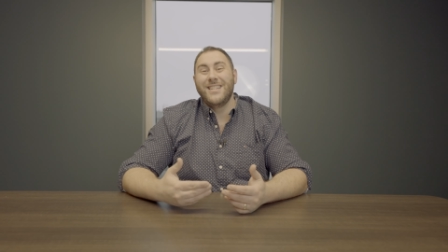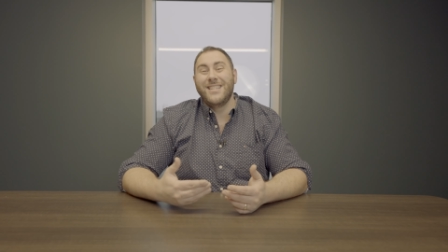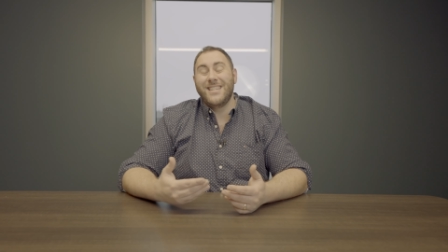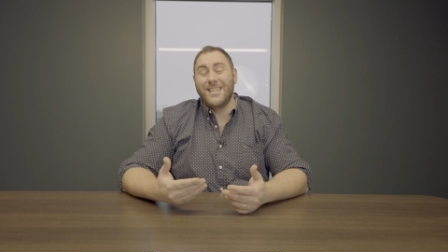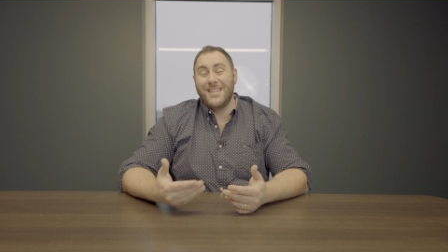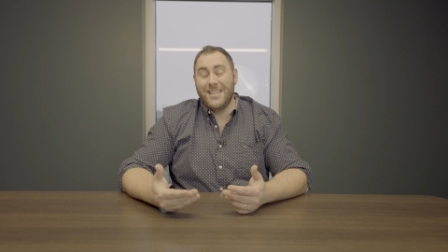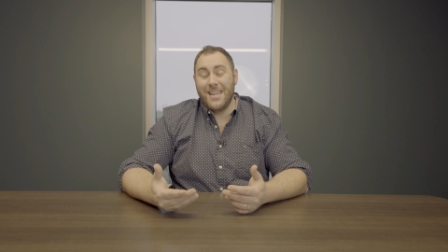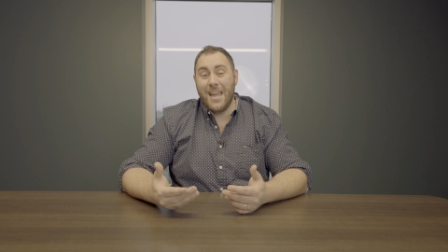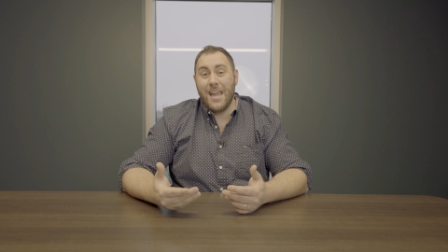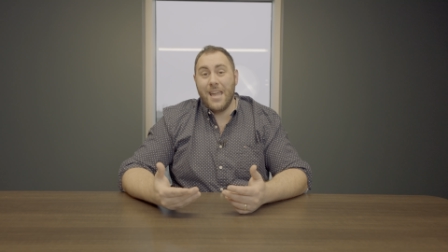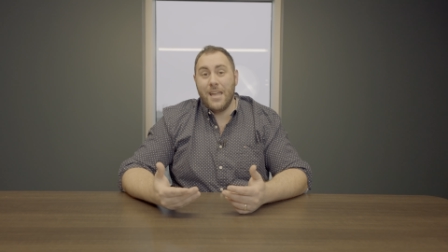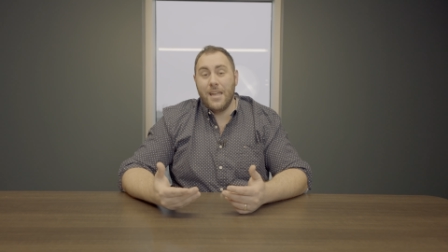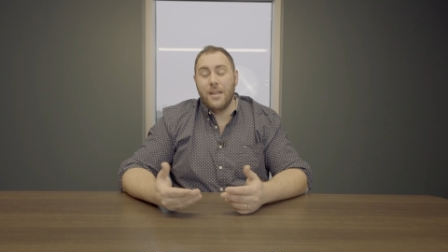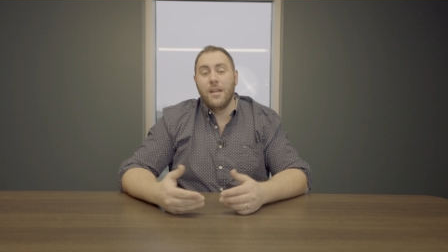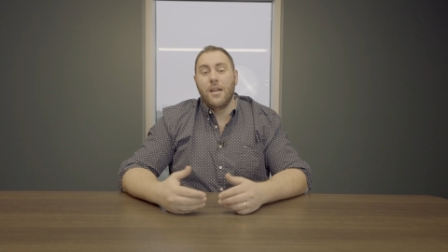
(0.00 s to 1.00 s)

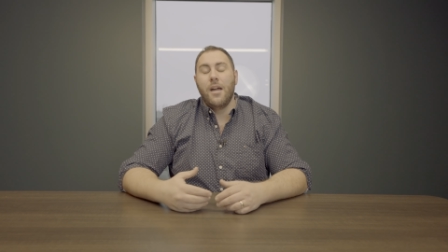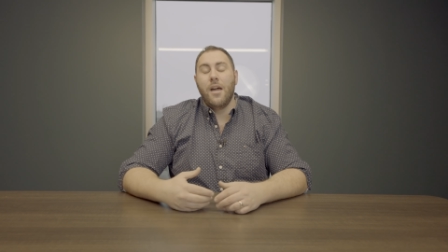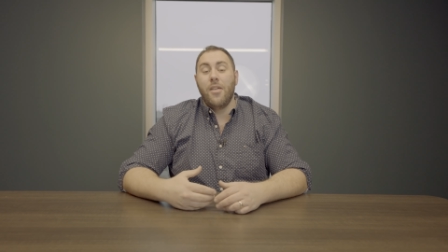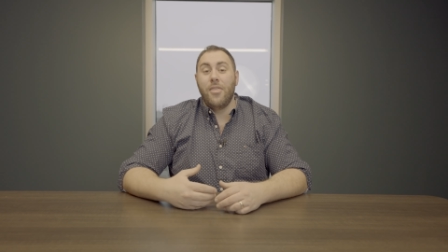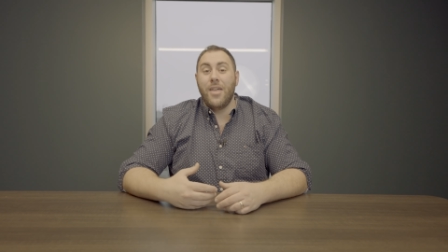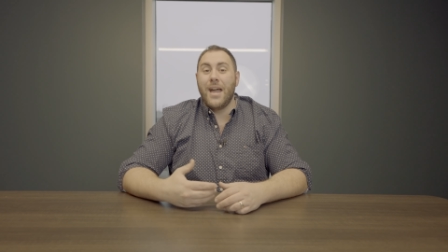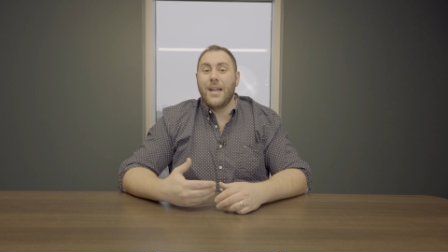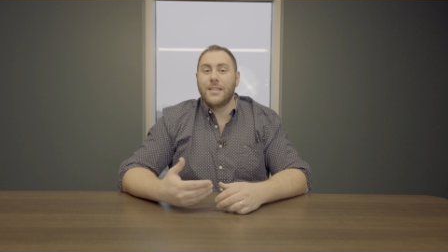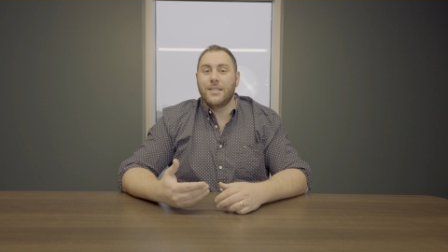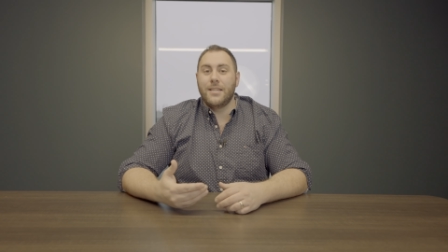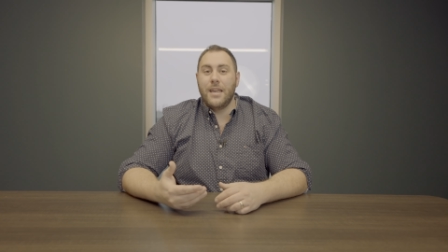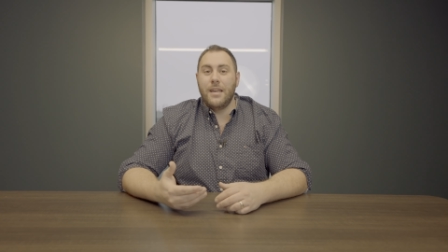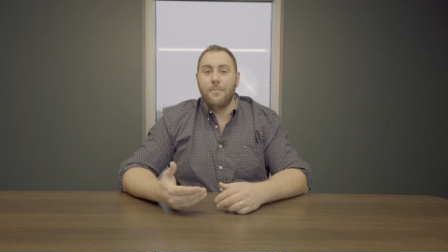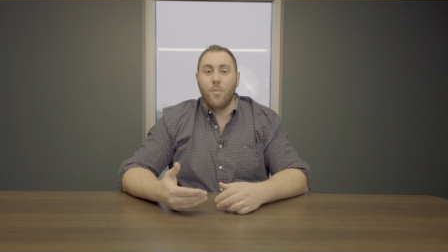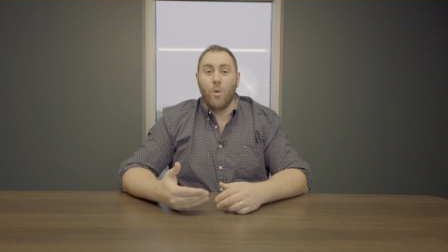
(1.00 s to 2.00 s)
Today, that
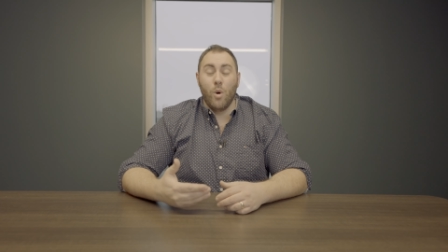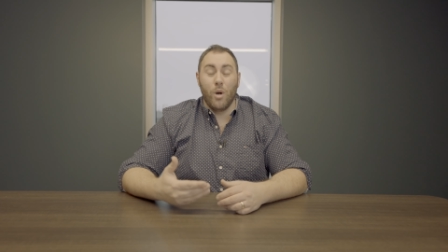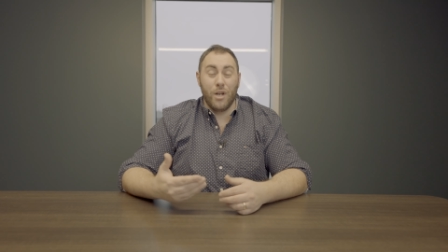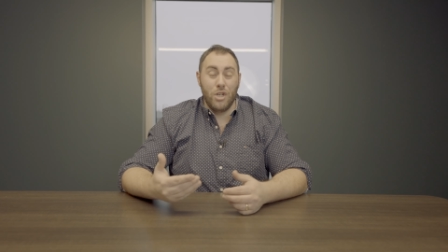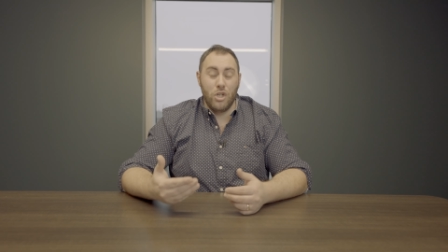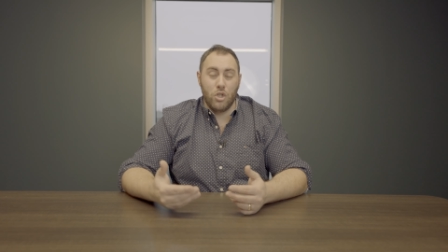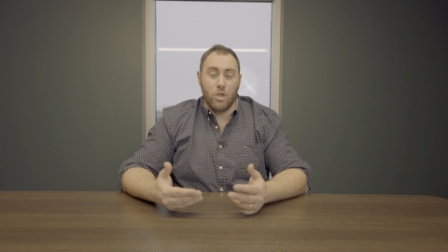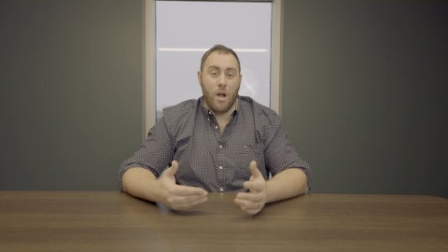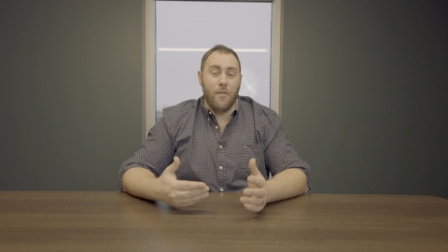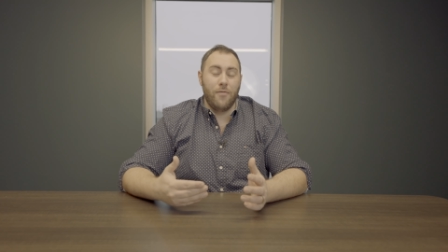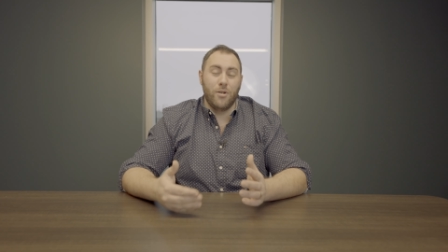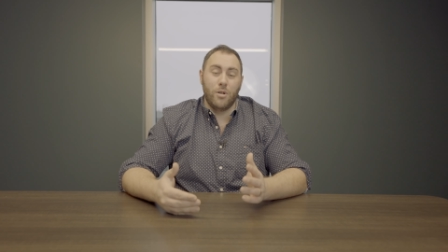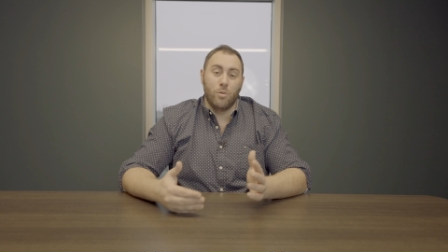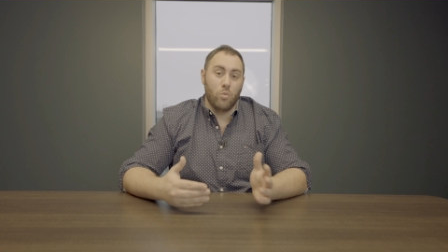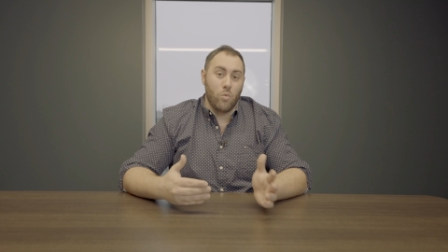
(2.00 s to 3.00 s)
same mortgage is
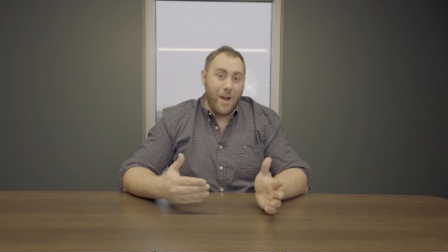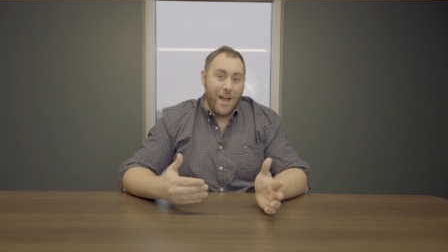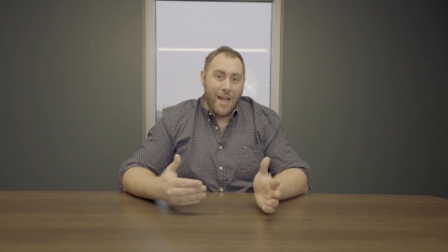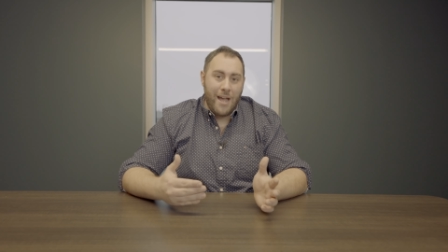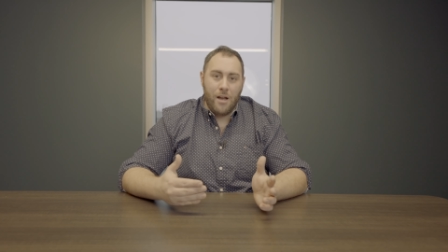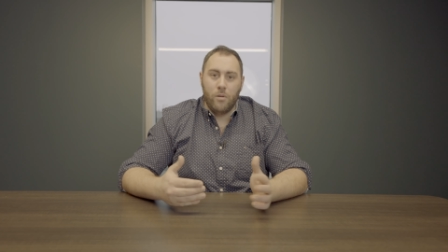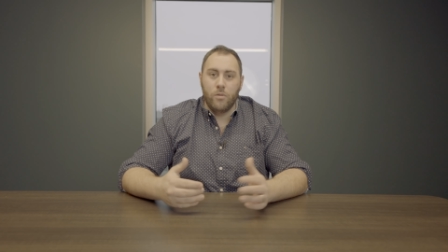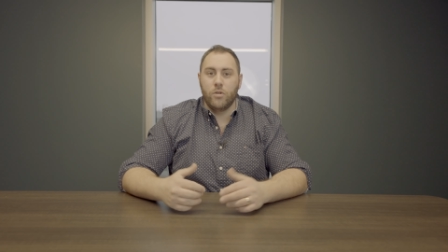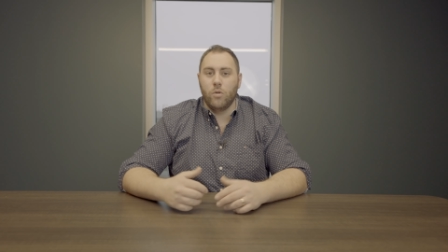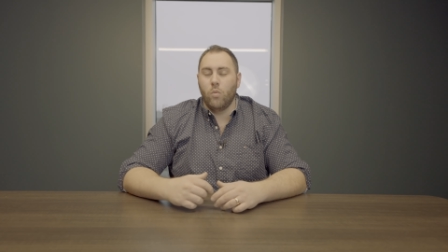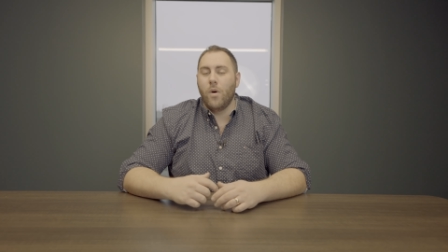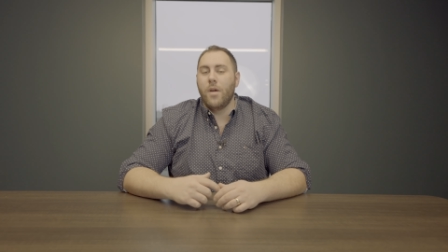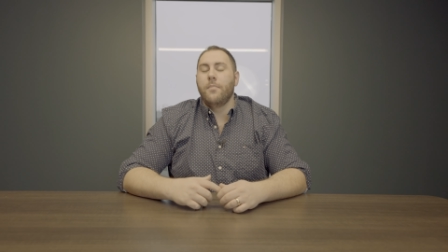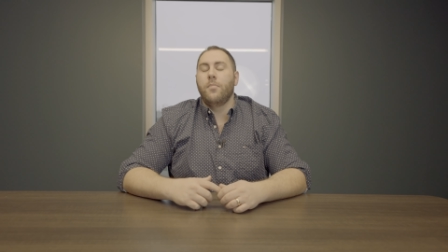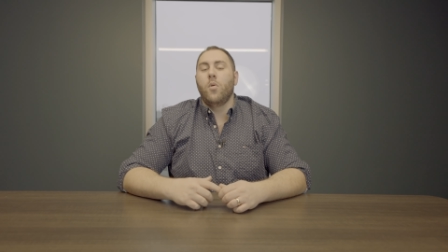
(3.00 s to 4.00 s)
offered around
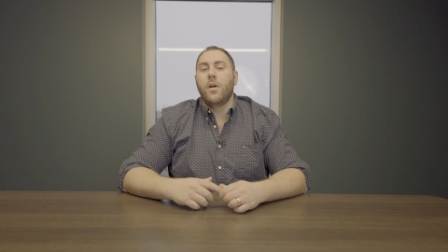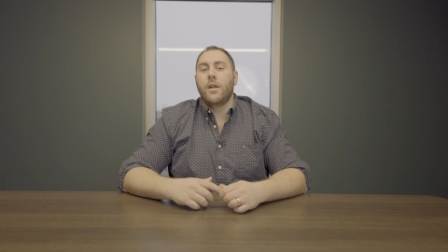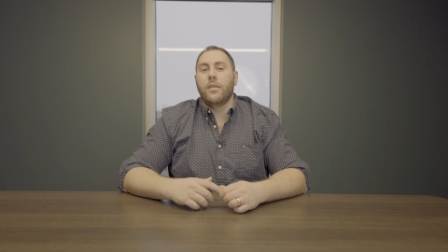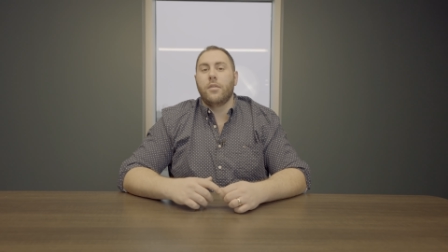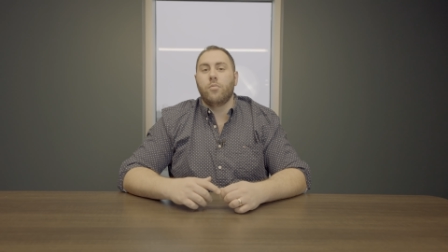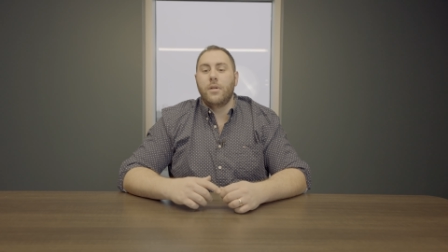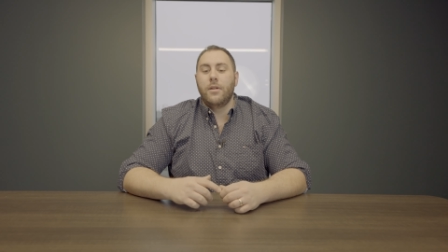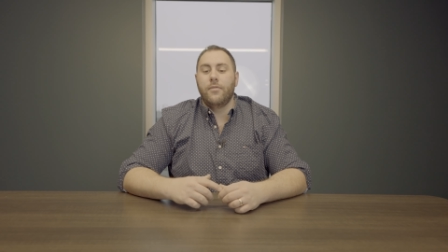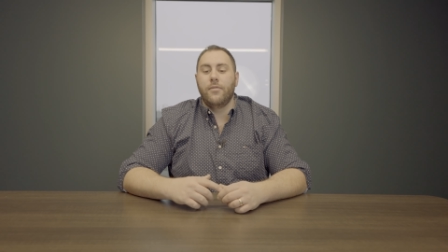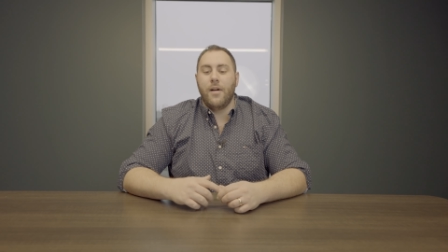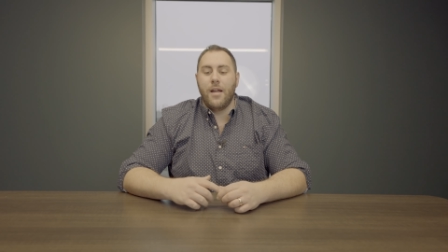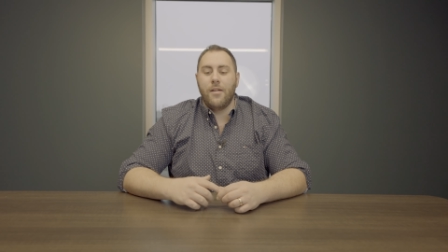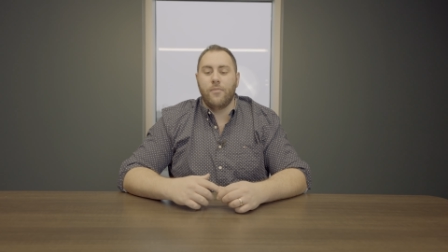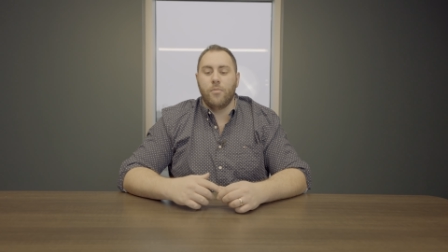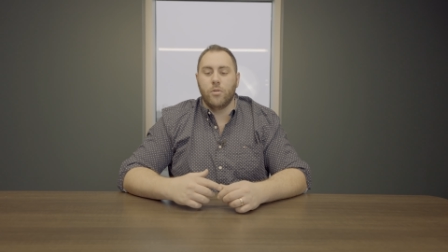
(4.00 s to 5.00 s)

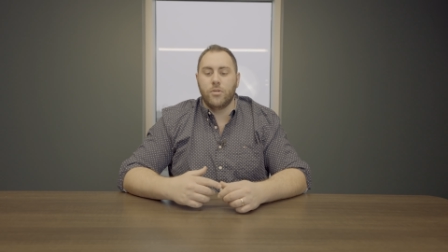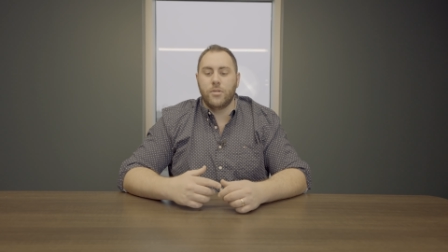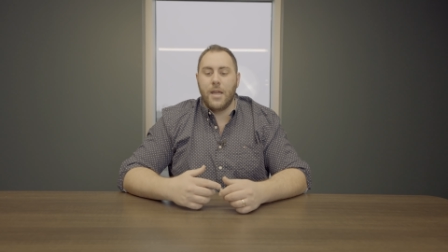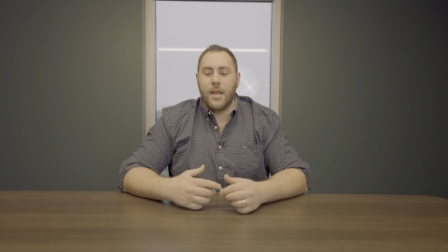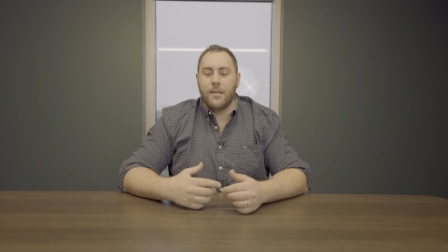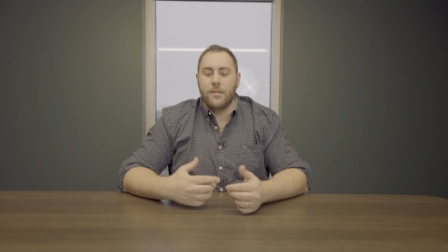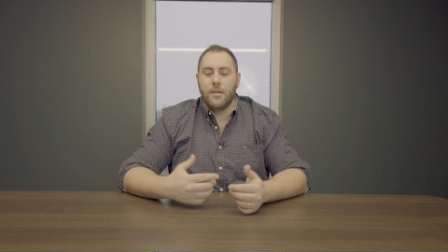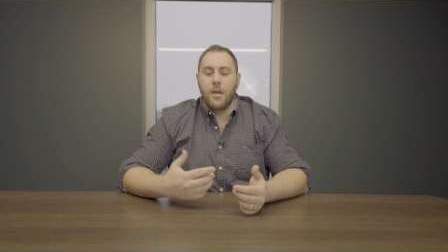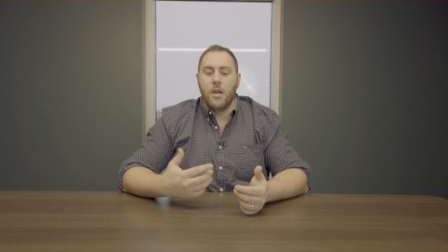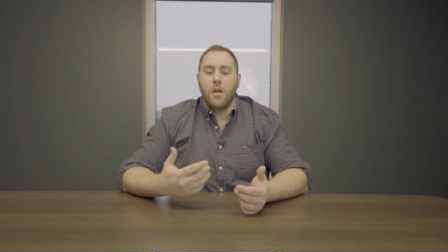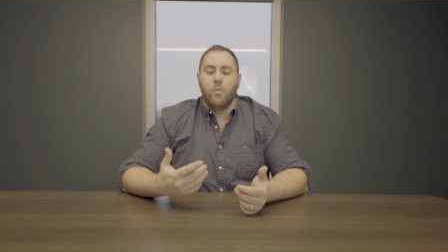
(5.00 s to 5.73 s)
1.35%,